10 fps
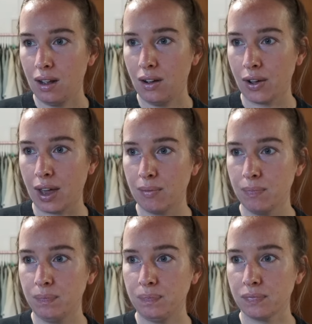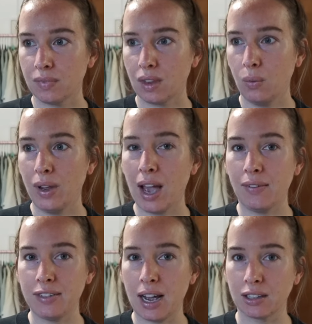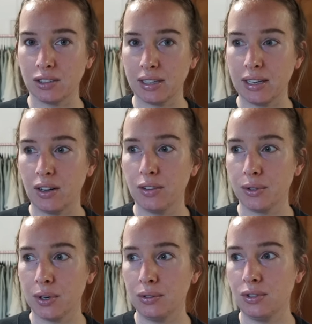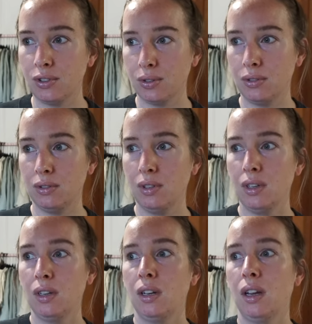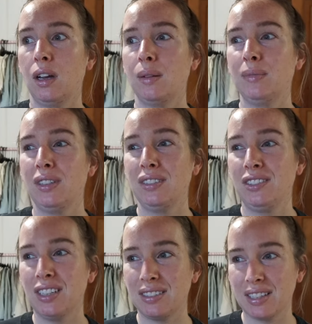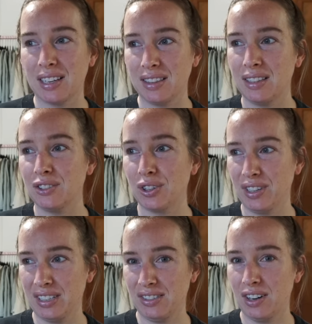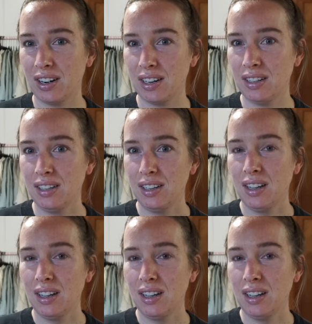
Okay, we have to actually get on the road soon, um, just to get the journey started.